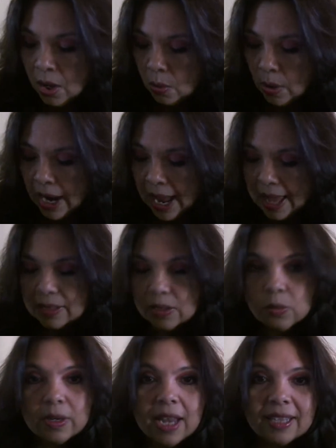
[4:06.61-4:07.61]

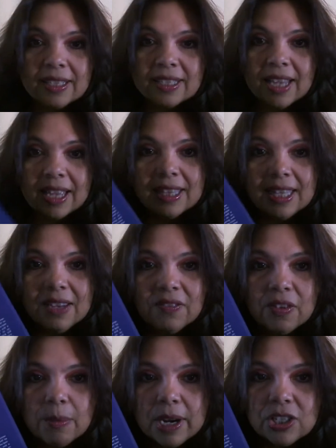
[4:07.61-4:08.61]
whereas when i cite the
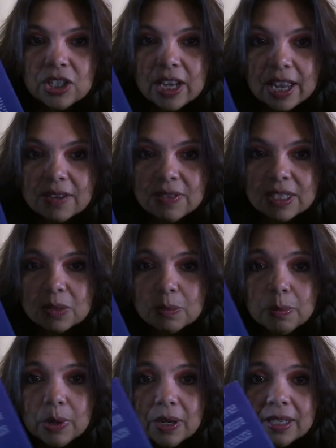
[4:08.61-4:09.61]
information out of this
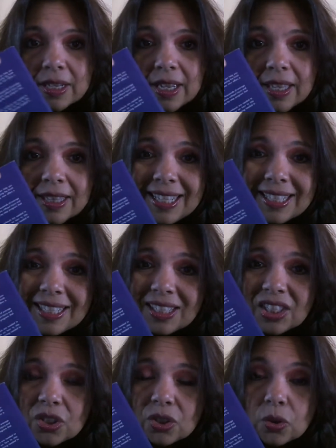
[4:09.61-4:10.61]
book this
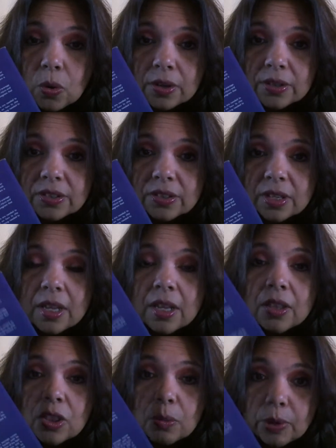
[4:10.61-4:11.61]
is the source
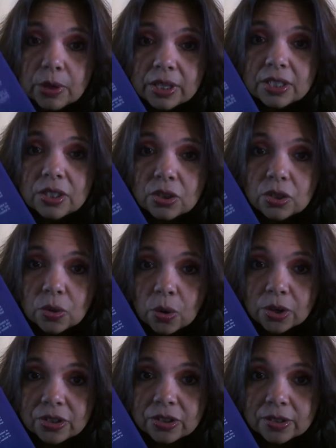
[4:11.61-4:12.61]
the book is the
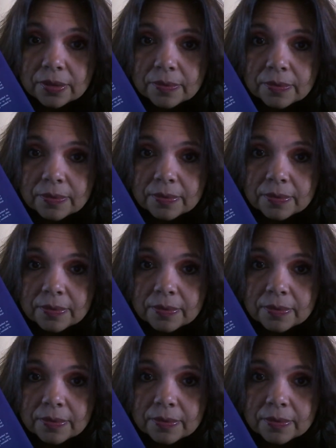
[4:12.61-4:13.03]
source